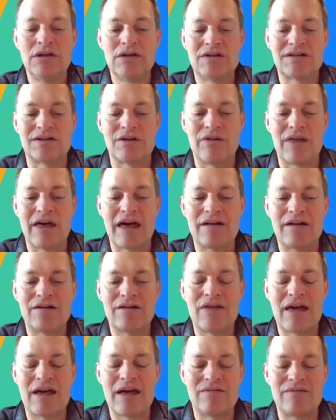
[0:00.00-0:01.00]
So
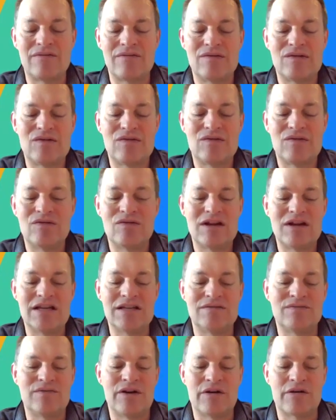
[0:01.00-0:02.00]
that
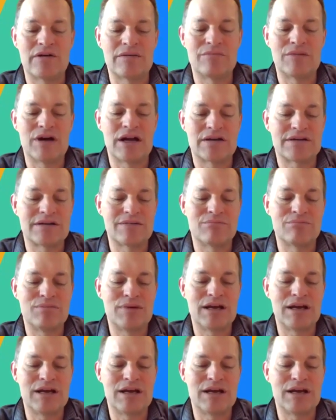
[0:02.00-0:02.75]
is very much a